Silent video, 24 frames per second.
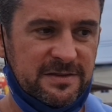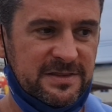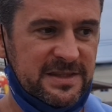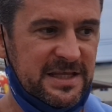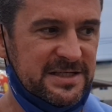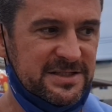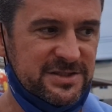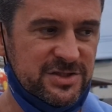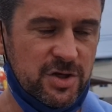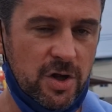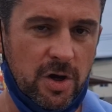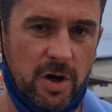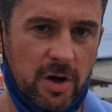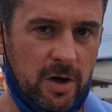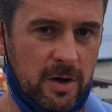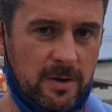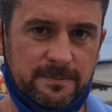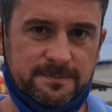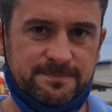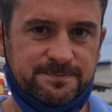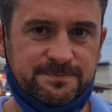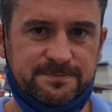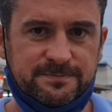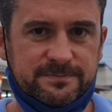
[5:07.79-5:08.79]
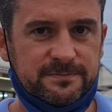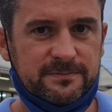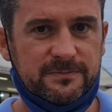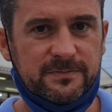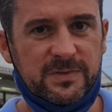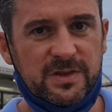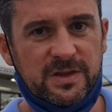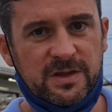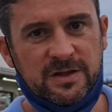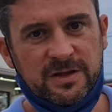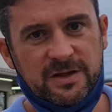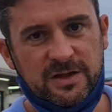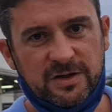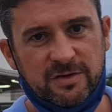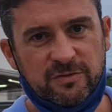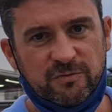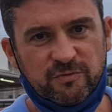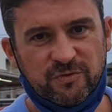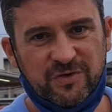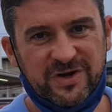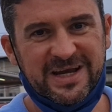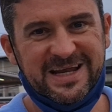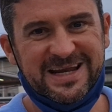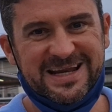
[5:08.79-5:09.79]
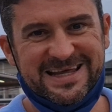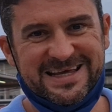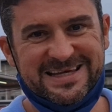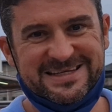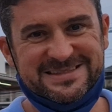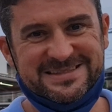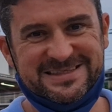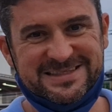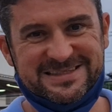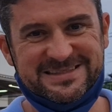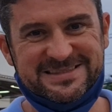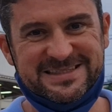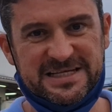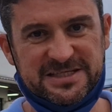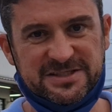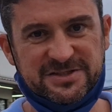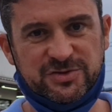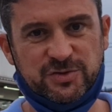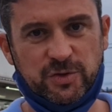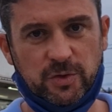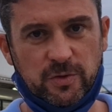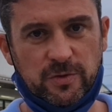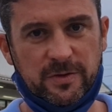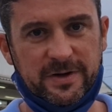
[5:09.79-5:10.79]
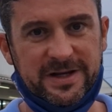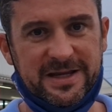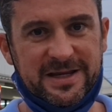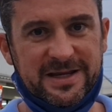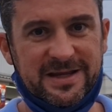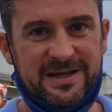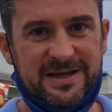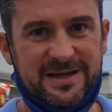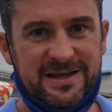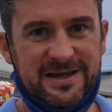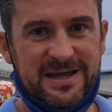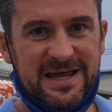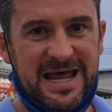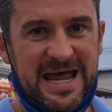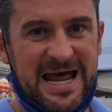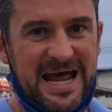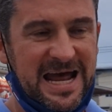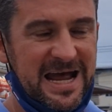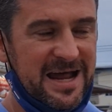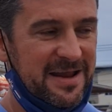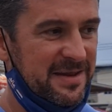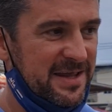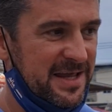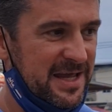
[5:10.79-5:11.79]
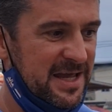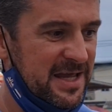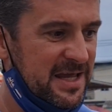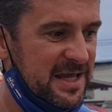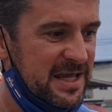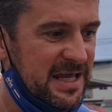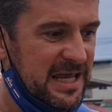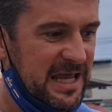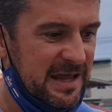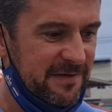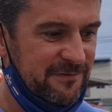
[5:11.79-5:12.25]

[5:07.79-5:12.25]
There's not really a success story out there.